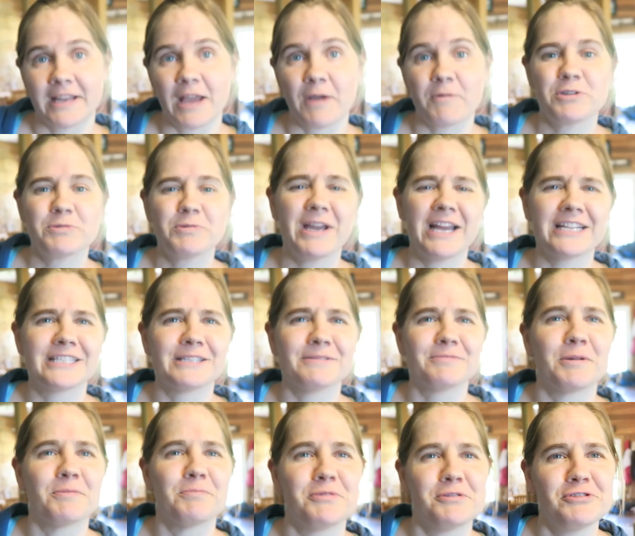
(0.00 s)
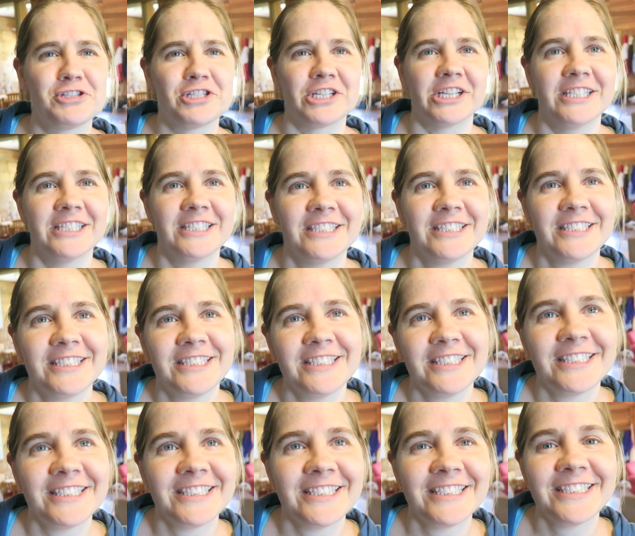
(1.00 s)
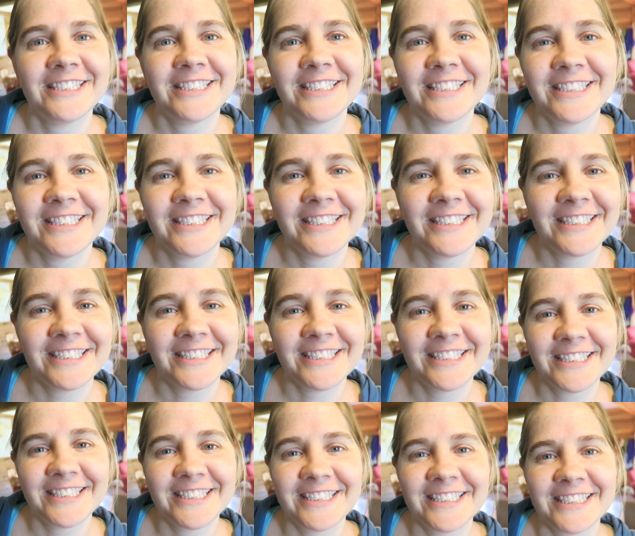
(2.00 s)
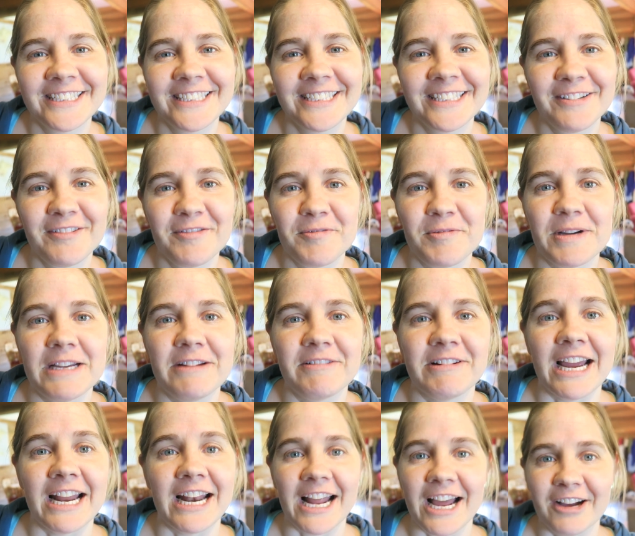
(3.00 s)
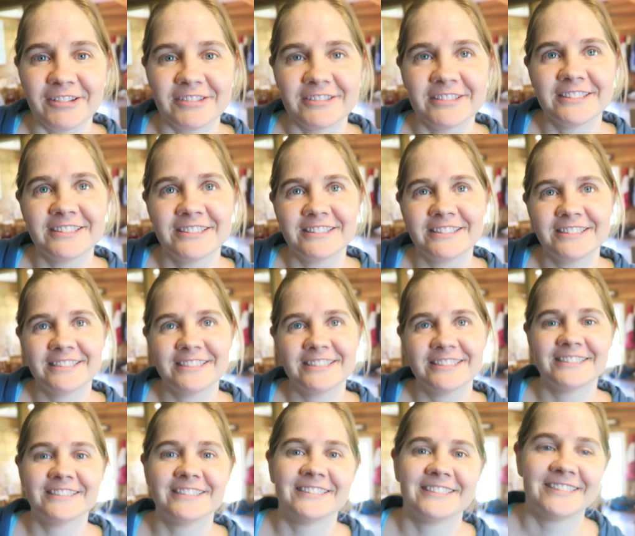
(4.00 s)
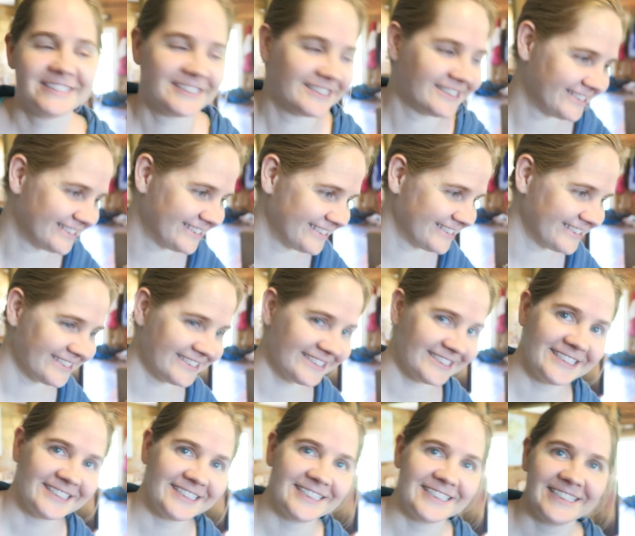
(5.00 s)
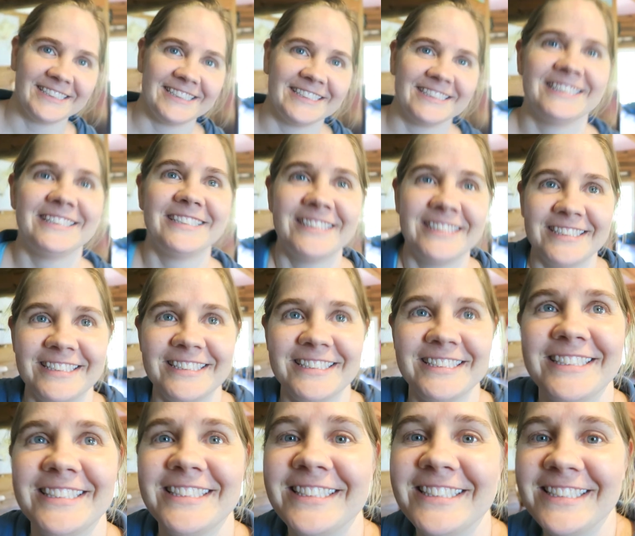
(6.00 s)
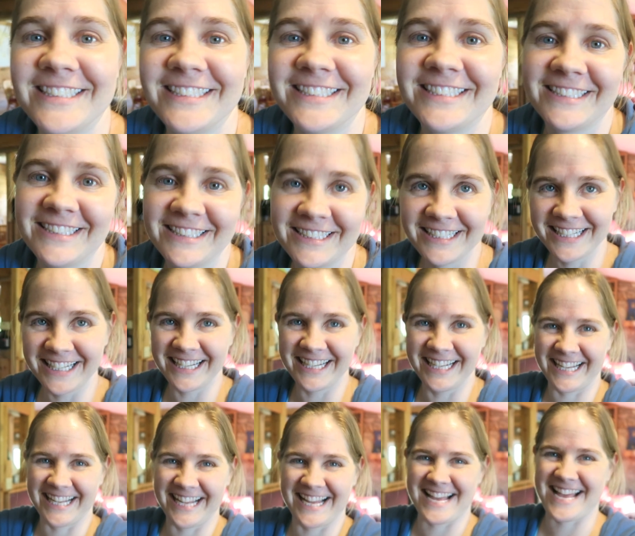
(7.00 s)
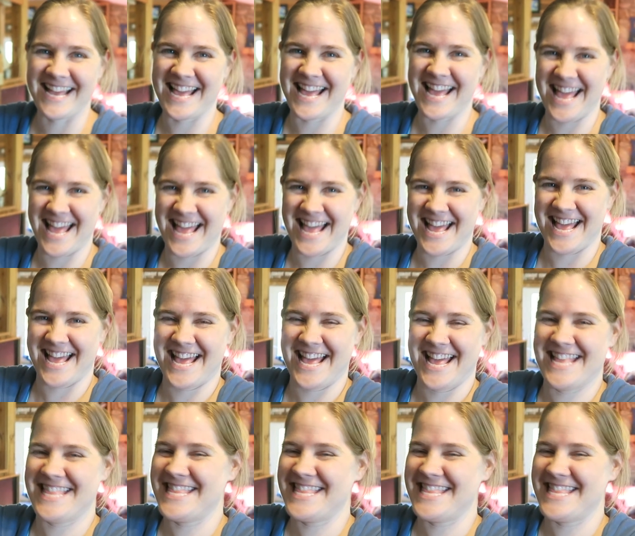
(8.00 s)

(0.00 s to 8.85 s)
I wish we had some kombucha. Where is it? We ran out. Oh. It's kind of cold. See, I get cold when I'm nervous too. Is it cold in here?